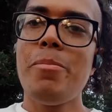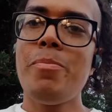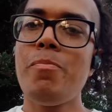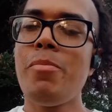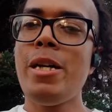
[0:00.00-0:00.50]

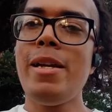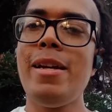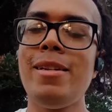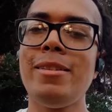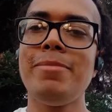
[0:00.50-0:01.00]
But
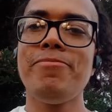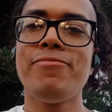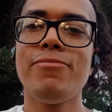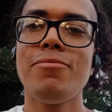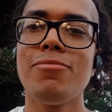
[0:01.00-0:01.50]

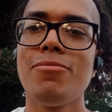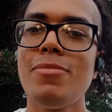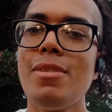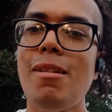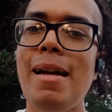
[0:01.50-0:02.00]

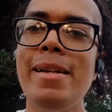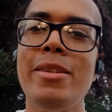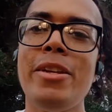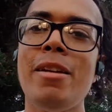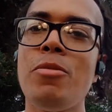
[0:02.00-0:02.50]
I didn't
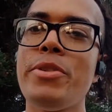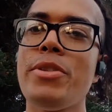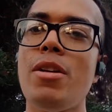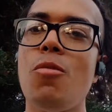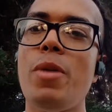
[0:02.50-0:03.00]
think it was
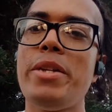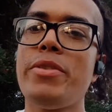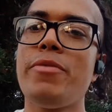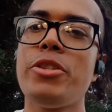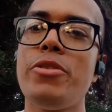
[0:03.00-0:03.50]
a waste
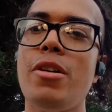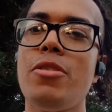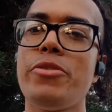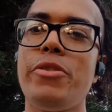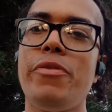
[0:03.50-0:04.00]
of
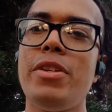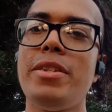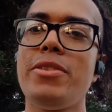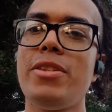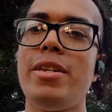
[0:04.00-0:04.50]

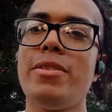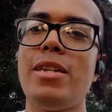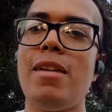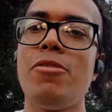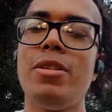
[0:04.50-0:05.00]
$2.50.
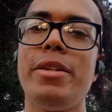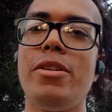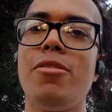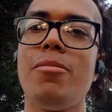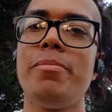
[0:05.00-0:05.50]
I really
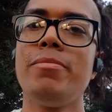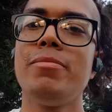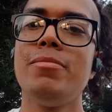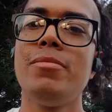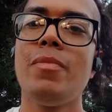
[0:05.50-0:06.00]
don't,
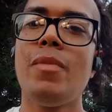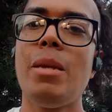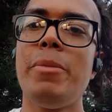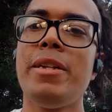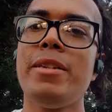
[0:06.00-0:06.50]

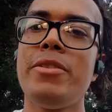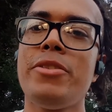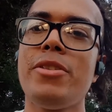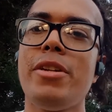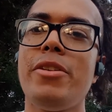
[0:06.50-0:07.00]
because
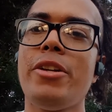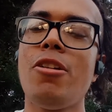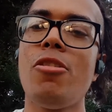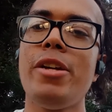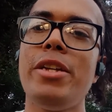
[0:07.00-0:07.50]
the
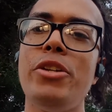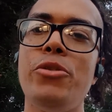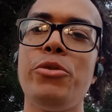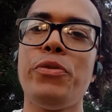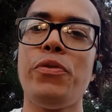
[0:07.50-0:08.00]
card I
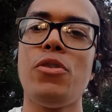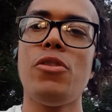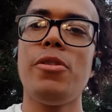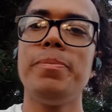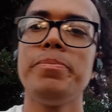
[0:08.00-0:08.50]
use
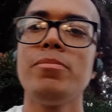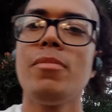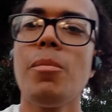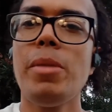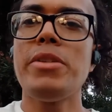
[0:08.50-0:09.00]
for
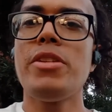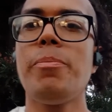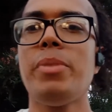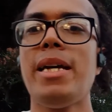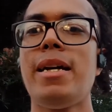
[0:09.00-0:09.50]
my zip
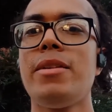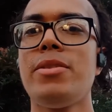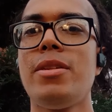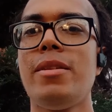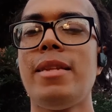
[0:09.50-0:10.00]
pass,
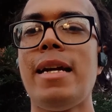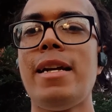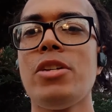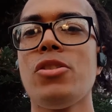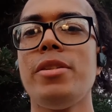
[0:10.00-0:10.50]
that
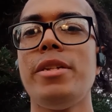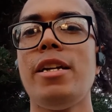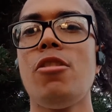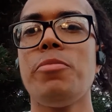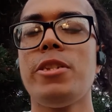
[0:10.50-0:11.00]
actually
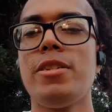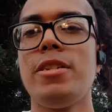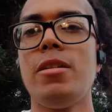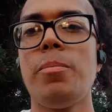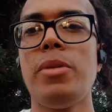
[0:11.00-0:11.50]
helps
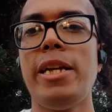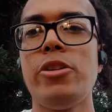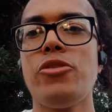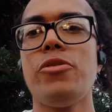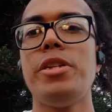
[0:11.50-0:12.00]
to plant
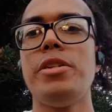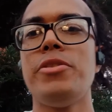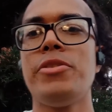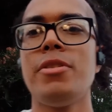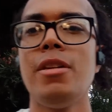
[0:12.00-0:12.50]

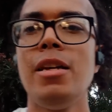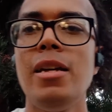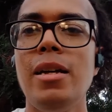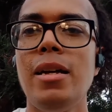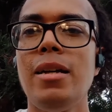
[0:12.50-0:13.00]
trees
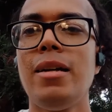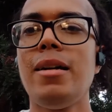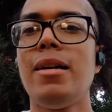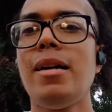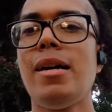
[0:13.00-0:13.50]

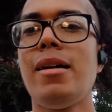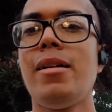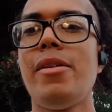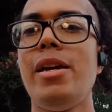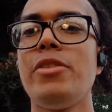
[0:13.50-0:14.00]

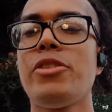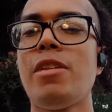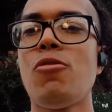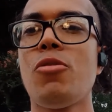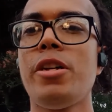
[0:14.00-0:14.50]
in
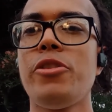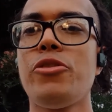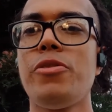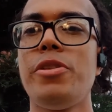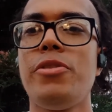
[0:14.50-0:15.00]
several countries.